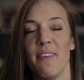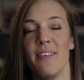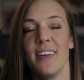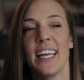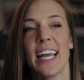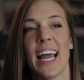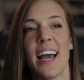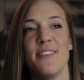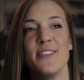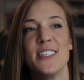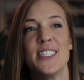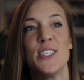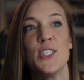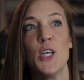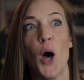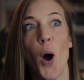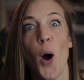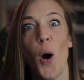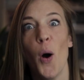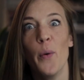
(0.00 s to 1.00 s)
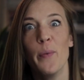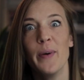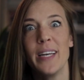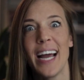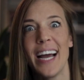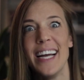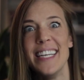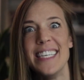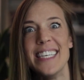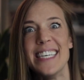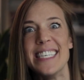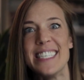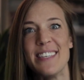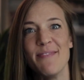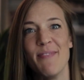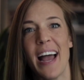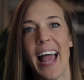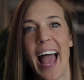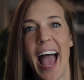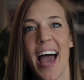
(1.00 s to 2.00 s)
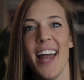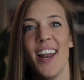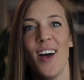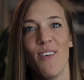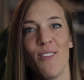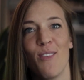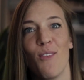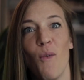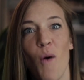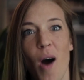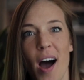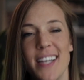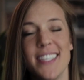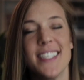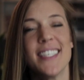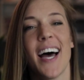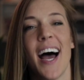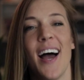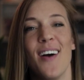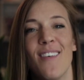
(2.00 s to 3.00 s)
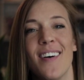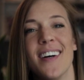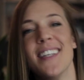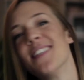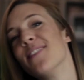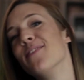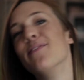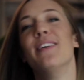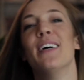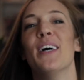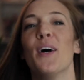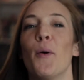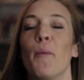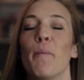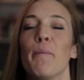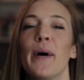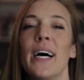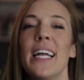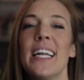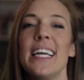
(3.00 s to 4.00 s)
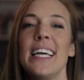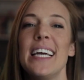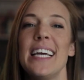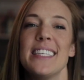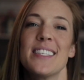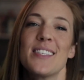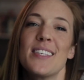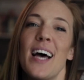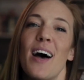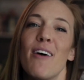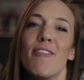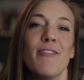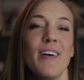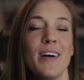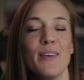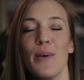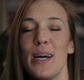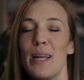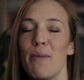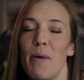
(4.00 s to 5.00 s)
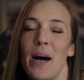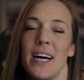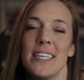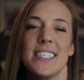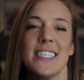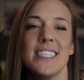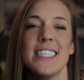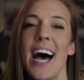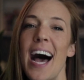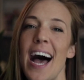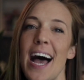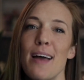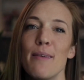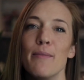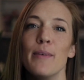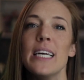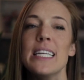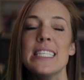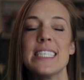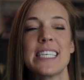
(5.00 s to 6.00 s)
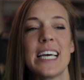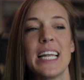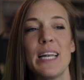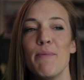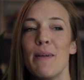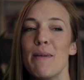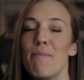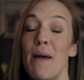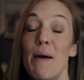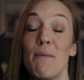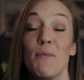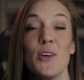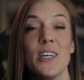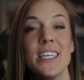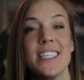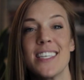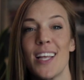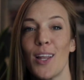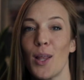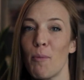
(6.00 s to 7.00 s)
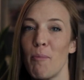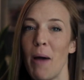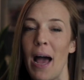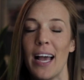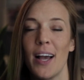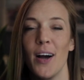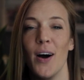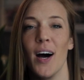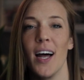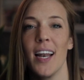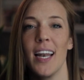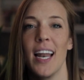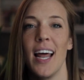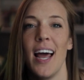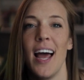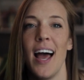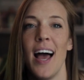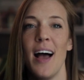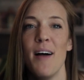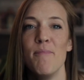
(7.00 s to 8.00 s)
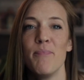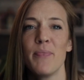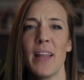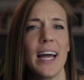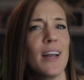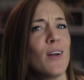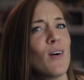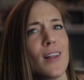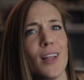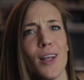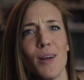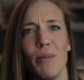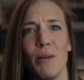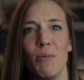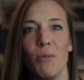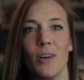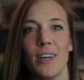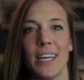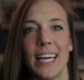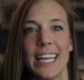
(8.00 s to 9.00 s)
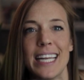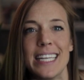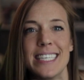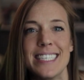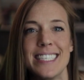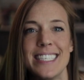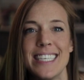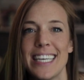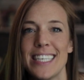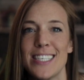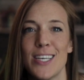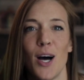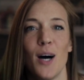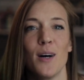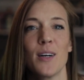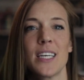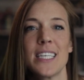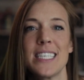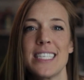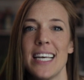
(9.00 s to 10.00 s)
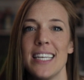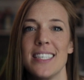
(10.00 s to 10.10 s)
I feel like I have so many ideas in my head of what I want to film, but it's a fun way to pass the time. It's gonna be memories to look back on. I know a lot of people are getting into TikToks.